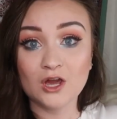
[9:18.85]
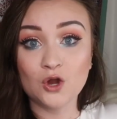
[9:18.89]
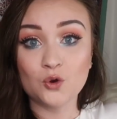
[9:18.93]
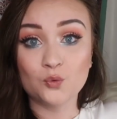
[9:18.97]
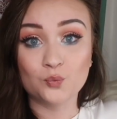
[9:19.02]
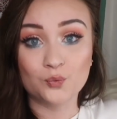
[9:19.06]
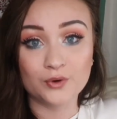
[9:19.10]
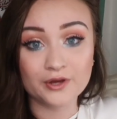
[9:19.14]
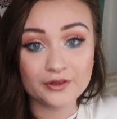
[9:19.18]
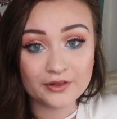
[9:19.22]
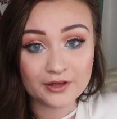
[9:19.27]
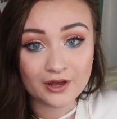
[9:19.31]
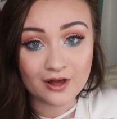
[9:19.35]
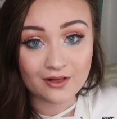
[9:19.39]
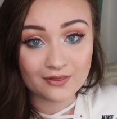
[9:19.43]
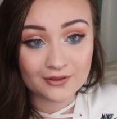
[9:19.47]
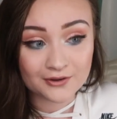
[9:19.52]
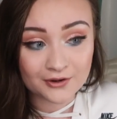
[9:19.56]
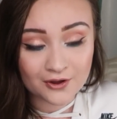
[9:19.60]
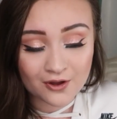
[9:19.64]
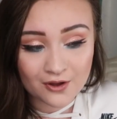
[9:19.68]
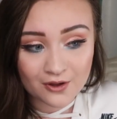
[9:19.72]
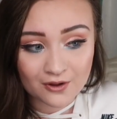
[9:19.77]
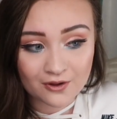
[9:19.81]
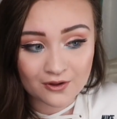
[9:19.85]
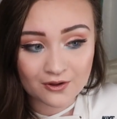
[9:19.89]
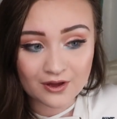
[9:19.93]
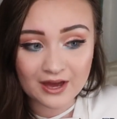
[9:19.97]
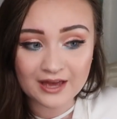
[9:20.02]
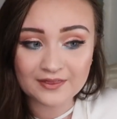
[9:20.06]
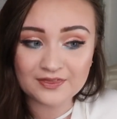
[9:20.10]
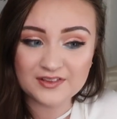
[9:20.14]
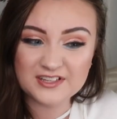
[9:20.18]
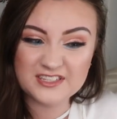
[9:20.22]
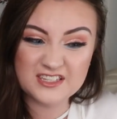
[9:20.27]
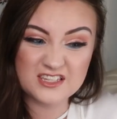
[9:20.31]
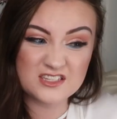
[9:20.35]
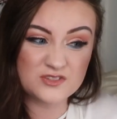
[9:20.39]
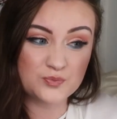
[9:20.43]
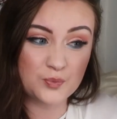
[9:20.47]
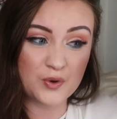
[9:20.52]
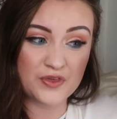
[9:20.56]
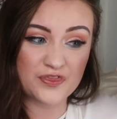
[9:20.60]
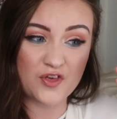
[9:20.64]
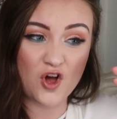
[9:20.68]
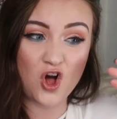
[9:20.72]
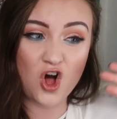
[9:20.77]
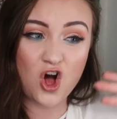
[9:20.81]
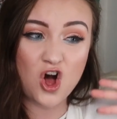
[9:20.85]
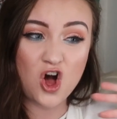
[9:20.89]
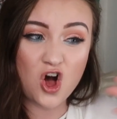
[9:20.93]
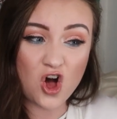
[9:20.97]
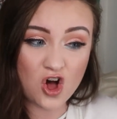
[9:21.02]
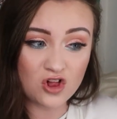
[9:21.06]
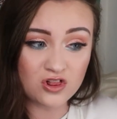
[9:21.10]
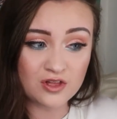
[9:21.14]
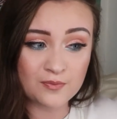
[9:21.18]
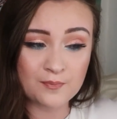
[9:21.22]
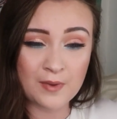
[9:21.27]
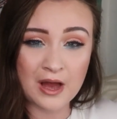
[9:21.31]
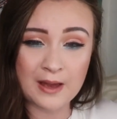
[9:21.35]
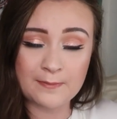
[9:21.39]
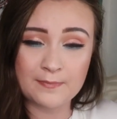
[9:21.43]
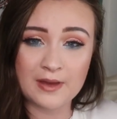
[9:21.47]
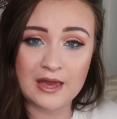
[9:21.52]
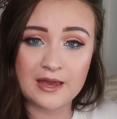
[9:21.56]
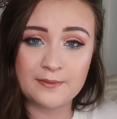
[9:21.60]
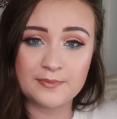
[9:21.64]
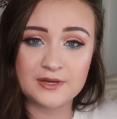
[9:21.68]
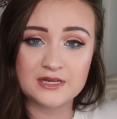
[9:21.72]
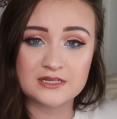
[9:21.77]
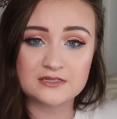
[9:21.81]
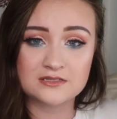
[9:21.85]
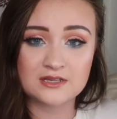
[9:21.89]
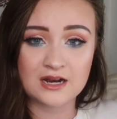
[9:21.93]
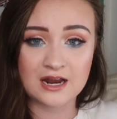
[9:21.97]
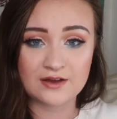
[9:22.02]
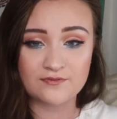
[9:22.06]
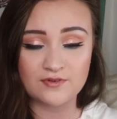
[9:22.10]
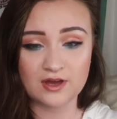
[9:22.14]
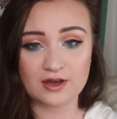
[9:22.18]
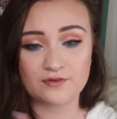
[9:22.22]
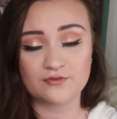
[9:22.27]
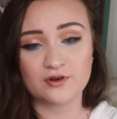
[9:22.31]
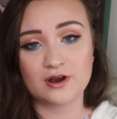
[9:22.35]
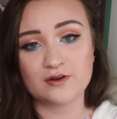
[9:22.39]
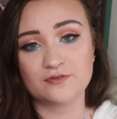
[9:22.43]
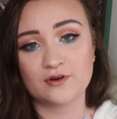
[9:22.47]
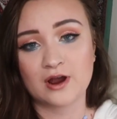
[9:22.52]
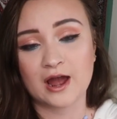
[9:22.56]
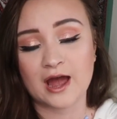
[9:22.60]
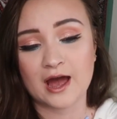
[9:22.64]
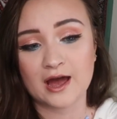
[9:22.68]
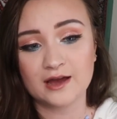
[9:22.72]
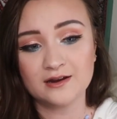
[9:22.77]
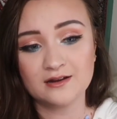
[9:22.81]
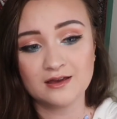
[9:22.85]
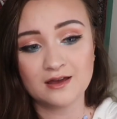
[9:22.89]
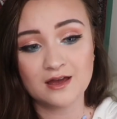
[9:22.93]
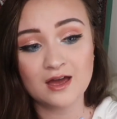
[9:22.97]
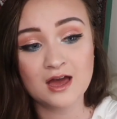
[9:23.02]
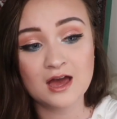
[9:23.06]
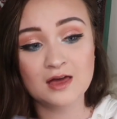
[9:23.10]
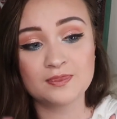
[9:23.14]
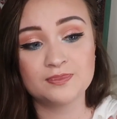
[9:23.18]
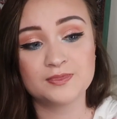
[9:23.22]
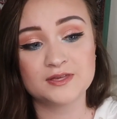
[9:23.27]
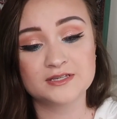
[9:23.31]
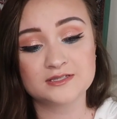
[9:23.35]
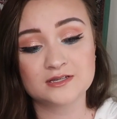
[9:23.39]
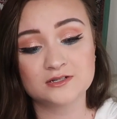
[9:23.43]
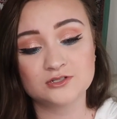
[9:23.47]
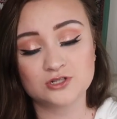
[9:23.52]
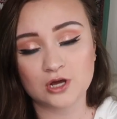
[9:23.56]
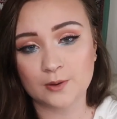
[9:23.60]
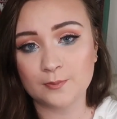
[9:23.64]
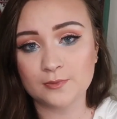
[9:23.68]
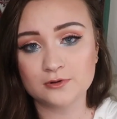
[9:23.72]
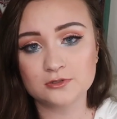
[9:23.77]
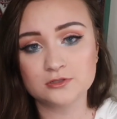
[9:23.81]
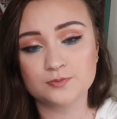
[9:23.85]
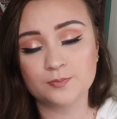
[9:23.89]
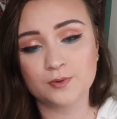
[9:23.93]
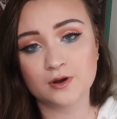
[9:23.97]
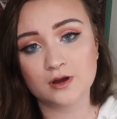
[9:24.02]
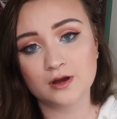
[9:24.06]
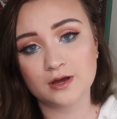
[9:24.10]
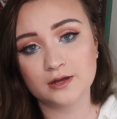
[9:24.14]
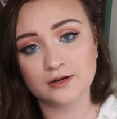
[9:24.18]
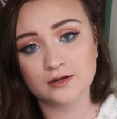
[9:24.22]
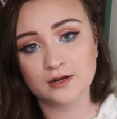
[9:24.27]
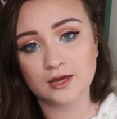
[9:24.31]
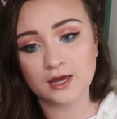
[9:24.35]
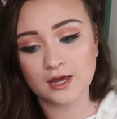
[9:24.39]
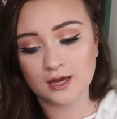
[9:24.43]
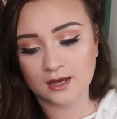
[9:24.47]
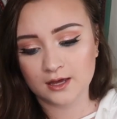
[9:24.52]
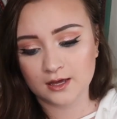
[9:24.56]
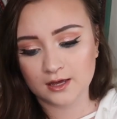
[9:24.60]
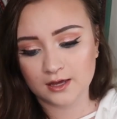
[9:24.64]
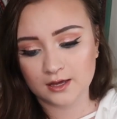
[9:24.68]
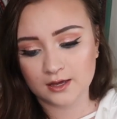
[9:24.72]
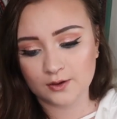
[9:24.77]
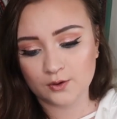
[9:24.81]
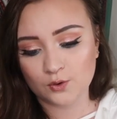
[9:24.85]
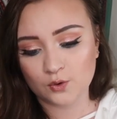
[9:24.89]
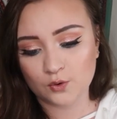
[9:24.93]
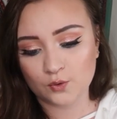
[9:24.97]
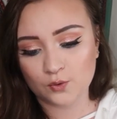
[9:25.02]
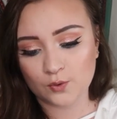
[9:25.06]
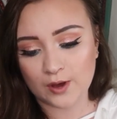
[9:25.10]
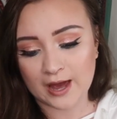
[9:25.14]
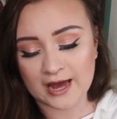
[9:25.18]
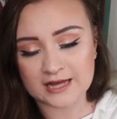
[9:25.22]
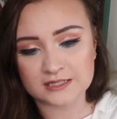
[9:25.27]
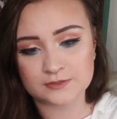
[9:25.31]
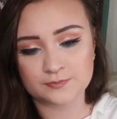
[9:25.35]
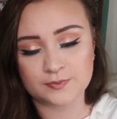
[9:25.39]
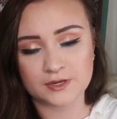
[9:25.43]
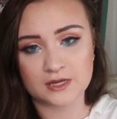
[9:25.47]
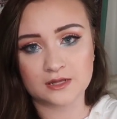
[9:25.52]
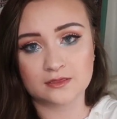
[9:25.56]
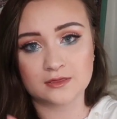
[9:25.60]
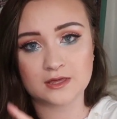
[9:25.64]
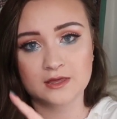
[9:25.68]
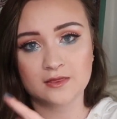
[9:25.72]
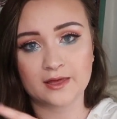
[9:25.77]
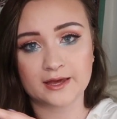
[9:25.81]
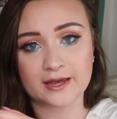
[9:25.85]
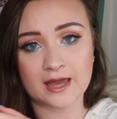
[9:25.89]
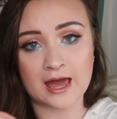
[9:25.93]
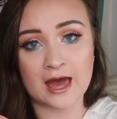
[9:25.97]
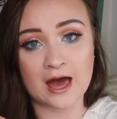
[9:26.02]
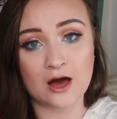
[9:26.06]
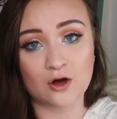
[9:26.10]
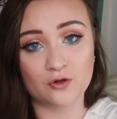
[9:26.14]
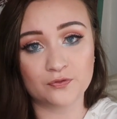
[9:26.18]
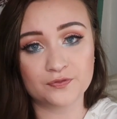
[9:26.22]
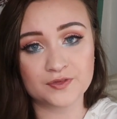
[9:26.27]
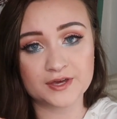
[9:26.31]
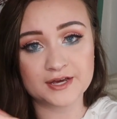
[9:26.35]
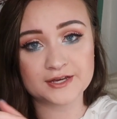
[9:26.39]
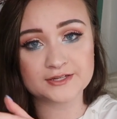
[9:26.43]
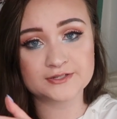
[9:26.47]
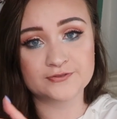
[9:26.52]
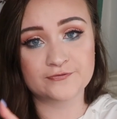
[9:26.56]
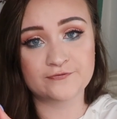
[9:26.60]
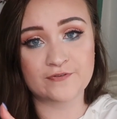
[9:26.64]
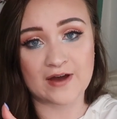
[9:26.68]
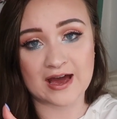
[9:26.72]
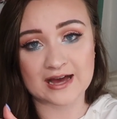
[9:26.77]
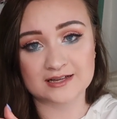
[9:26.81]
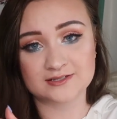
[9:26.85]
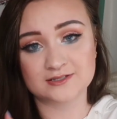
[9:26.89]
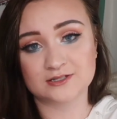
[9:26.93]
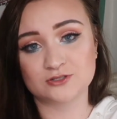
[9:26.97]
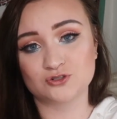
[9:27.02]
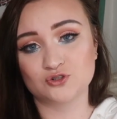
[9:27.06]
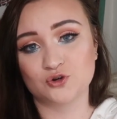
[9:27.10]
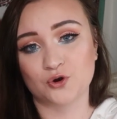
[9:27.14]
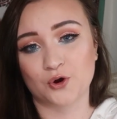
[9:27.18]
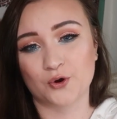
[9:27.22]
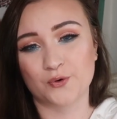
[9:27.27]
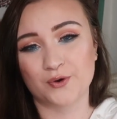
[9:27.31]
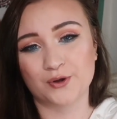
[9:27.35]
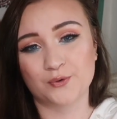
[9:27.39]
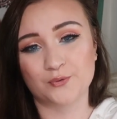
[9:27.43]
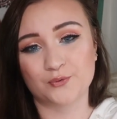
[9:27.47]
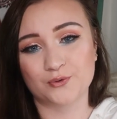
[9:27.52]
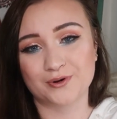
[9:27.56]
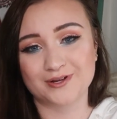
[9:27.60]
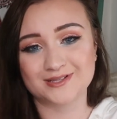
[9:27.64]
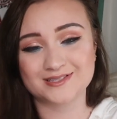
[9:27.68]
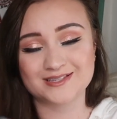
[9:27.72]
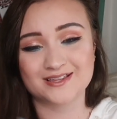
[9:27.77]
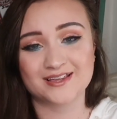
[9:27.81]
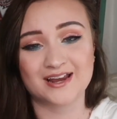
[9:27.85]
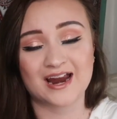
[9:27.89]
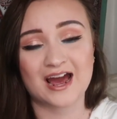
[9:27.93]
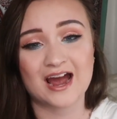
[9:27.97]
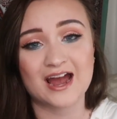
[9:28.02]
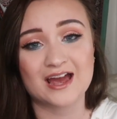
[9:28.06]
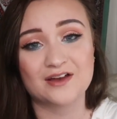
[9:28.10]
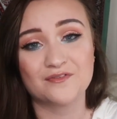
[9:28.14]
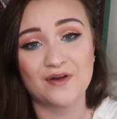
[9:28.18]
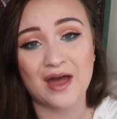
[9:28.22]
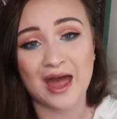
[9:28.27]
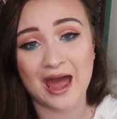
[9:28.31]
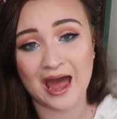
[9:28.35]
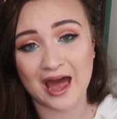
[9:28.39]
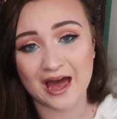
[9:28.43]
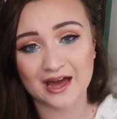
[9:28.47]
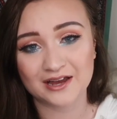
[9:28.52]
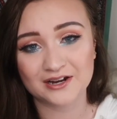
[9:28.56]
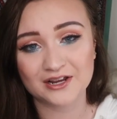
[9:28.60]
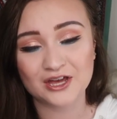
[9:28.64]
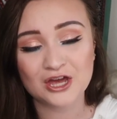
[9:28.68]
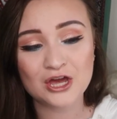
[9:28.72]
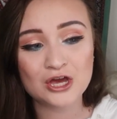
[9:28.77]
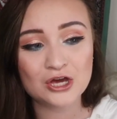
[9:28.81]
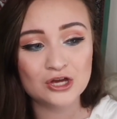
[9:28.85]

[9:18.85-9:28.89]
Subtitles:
really, all in all, and this is with all of my babies that I've ever had, this Dumbo spawn has been the healthiest, fastest growing ones that I have had.